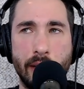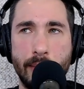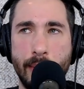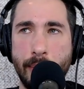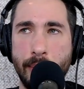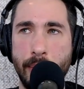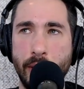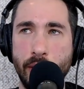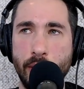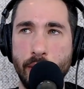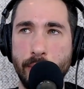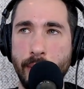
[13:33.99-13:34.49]
I
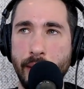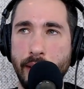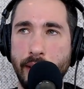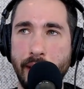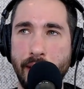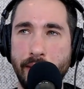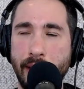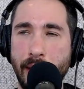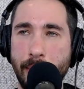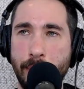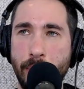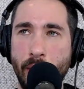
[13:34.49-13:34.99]
can't remember who,
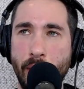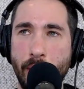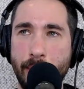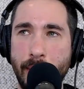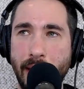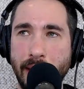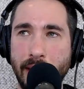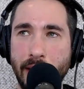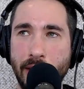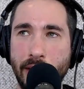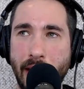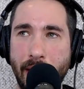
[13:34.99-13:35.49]
but they they
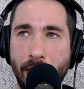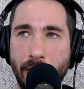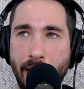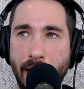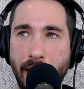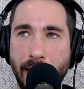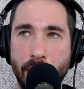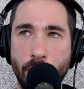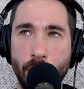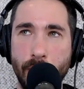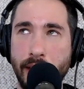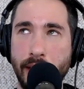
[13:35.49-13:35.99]
put a message
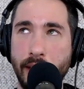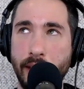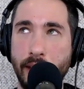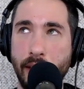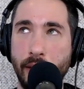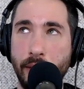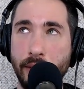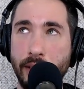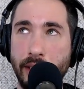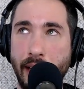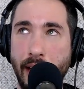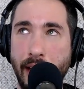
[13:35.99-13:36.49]
out like a
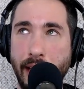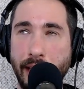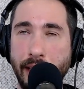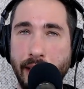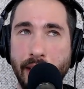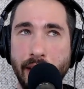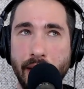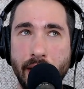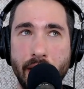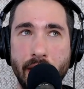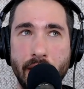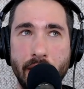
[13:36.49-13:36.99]
week ago
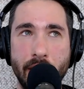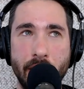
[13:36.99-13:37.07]
saying